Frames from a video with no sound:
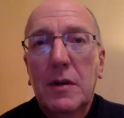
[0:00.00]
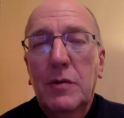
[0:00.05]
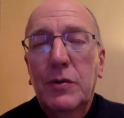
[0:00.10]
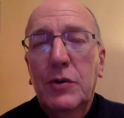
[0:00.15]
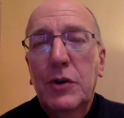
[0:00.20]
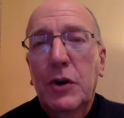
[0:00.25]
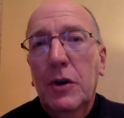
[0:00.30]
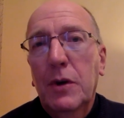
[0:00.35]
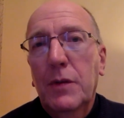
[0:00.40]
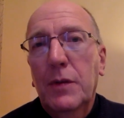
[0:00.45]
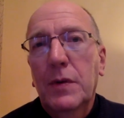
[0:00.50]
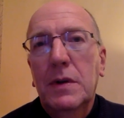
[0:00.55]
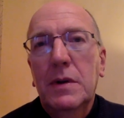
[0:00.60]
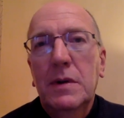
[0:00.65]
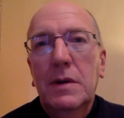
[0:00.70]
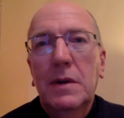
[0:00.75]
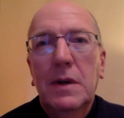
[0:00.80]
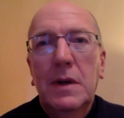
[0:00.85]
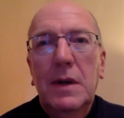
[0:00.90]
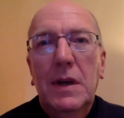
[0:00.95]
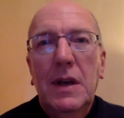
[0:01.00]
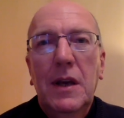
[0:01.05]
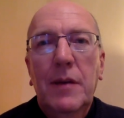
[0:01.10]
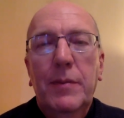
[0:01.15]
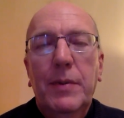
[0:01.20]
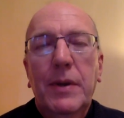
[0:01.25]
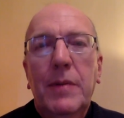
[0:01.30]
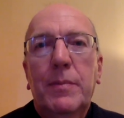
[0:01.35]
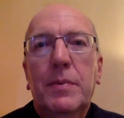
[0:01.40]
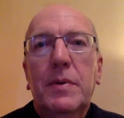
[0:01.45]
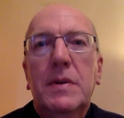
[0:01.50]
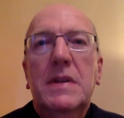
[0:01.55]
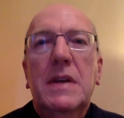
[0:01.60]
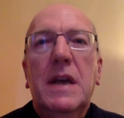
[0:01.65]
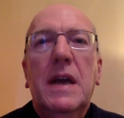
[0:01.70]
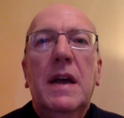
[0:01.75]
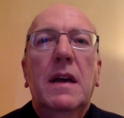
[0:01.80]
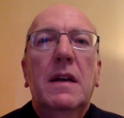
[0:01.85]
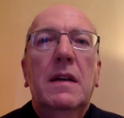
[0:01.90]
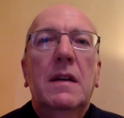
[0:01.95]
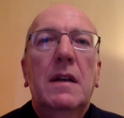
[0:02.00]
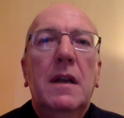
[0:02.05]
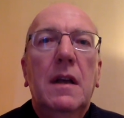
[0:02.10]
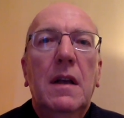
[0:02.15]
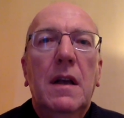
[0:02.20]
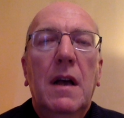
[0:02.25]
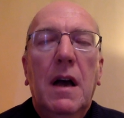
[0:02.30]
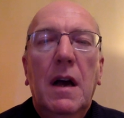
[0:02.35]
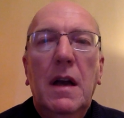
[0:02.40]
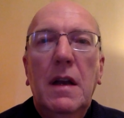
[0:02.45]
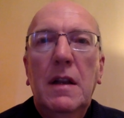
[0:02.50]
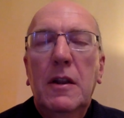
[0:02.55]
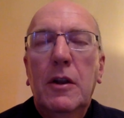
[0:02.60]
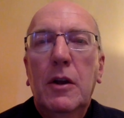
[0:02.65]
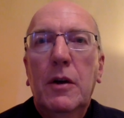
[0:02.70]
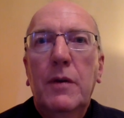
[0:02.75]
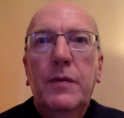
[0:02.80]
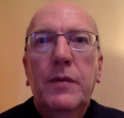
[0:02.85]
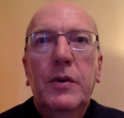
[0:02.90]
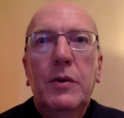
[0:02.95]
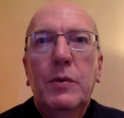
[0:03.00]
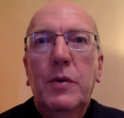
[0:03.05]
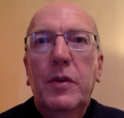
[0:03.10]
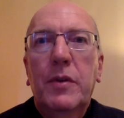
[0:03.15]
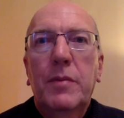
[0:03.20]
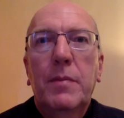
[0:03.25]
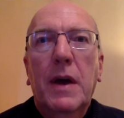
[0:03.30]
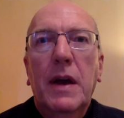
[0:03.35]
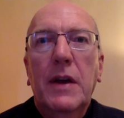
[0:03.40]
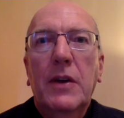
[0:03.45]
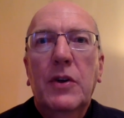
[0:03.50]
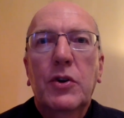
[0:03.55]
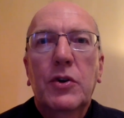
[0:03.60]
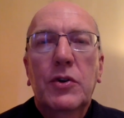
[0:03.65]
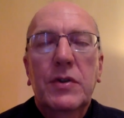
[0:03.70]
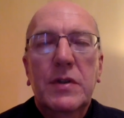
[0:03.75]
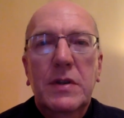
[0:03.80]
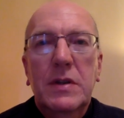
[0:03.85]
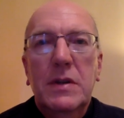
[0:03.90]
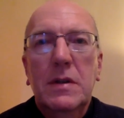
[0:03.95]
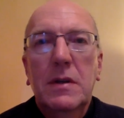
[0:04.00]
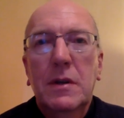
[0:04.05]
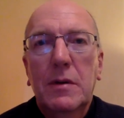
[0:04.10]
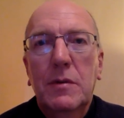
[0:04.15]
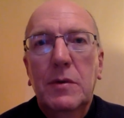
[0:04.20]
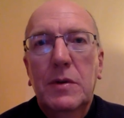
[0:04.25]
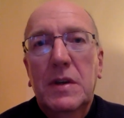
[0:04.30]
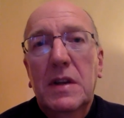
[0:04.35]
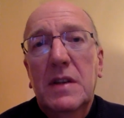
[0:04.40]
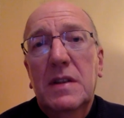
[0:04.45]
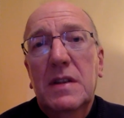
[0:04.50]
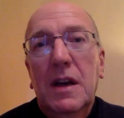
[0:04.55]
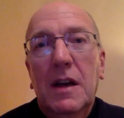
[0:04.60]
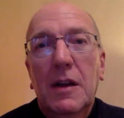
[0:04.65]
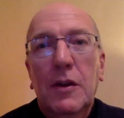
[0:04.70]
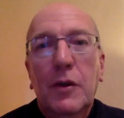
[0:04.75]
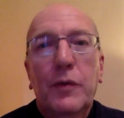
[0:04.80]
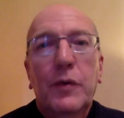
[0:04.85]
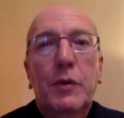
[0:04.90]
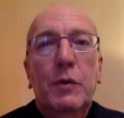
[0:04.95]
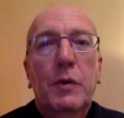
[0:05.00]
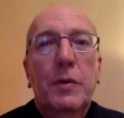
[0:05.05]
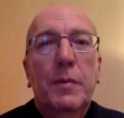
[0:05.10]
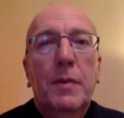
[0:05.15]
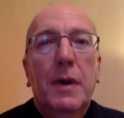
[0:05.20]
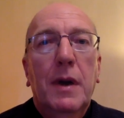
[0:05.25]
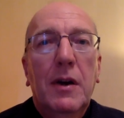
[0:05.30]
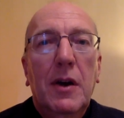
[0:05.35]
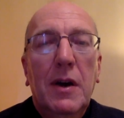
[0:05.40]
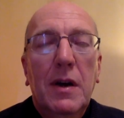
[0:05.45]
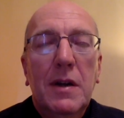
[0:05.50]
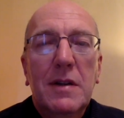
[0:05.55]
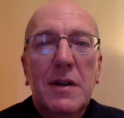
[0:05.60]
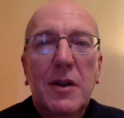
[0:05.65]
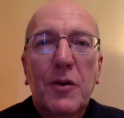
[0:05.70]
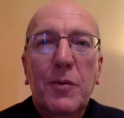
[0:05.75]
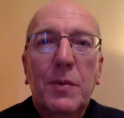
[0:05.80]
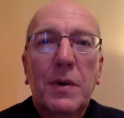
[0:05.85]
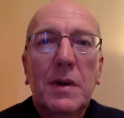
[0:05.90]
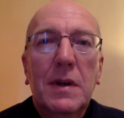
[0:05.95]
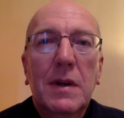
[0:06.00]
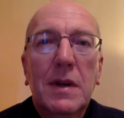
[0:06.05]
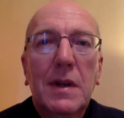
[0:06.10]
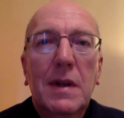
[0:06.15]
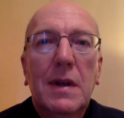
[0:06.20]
We don't often hear people saying, "I love you with my guts." We tend to say, "I love you with my heart," don't we?